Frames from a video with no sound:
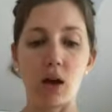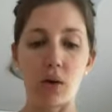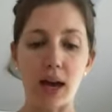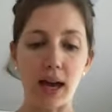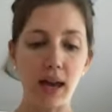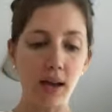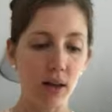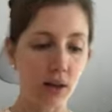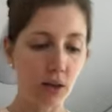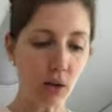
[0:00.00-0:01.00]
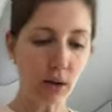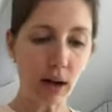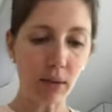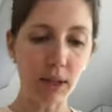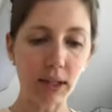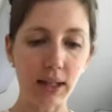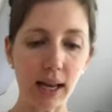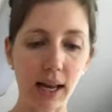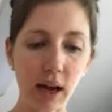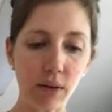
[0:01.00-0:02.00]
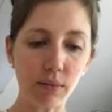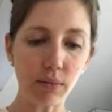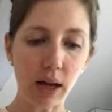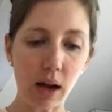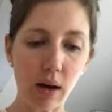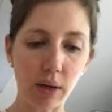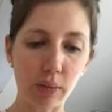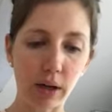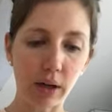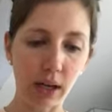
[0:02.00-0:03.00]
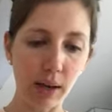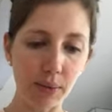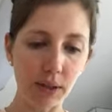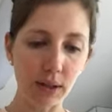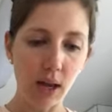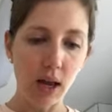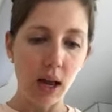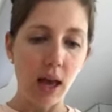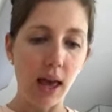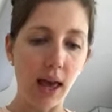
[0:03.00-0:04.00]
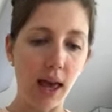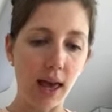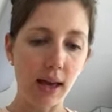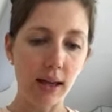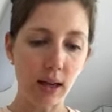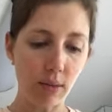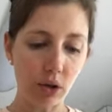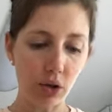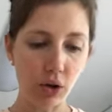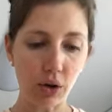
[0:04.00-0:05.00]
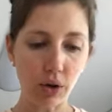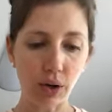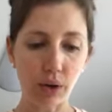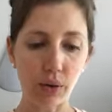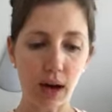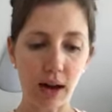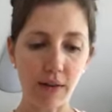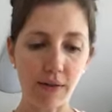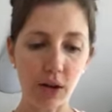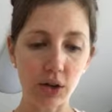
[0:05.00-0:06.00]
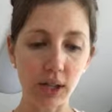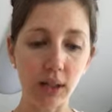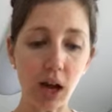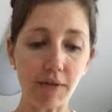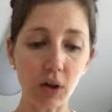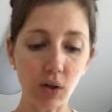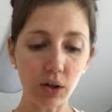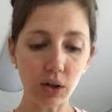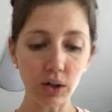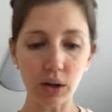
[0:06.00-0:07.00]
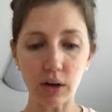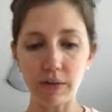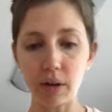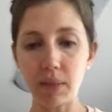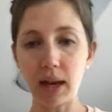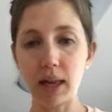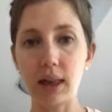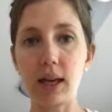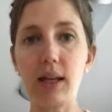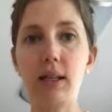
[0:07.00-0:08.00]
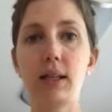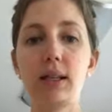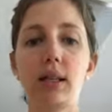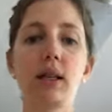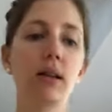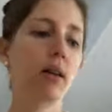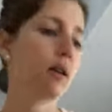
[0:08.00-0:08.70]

Okay, so now I'm going to take out my almond butter cups and I'm going to show you how to finish these off. You can just serve them like this. Let